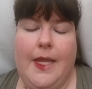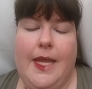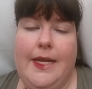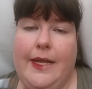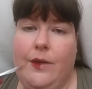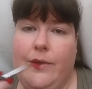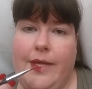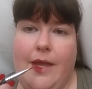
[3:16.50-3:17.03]

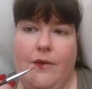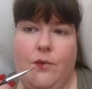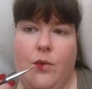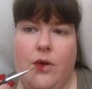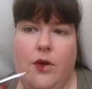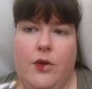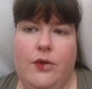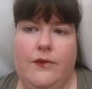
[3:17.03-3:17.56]
and I only have
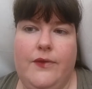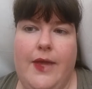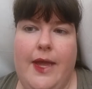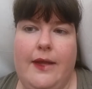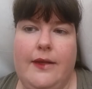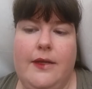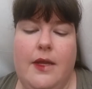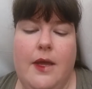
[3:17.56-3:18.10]
1 coat of
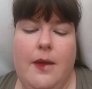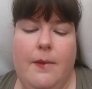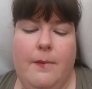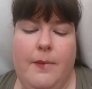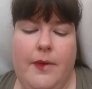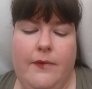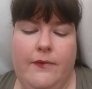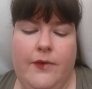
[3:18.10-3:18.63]
that.
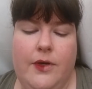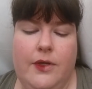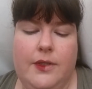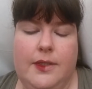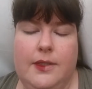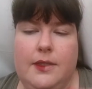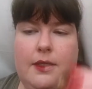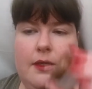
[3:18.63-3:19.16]
But
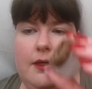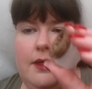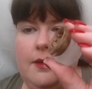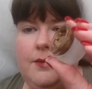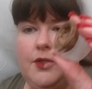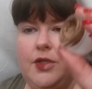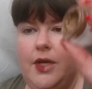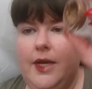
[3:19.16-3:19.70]
first
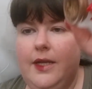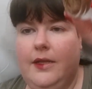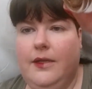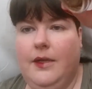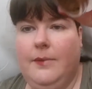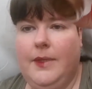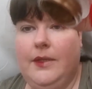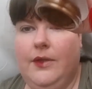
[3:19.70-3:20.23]
I'm gonna show you, and
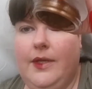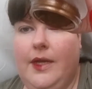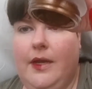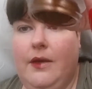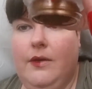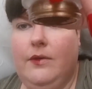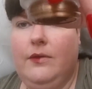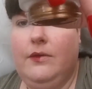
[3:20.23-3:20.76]
I mean, look
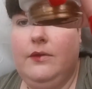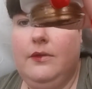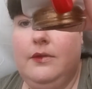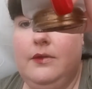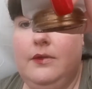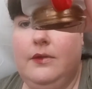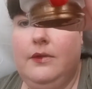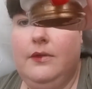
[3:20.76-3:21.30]
how
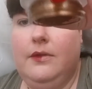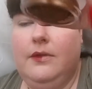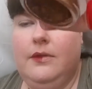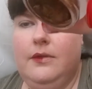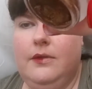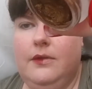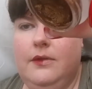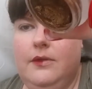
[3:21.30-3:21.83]

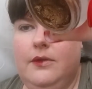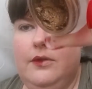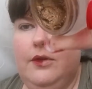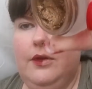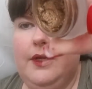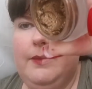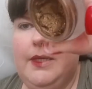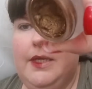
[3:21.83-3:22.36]

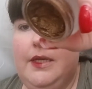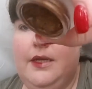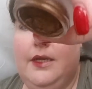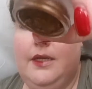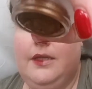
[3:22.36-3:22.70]
creamy,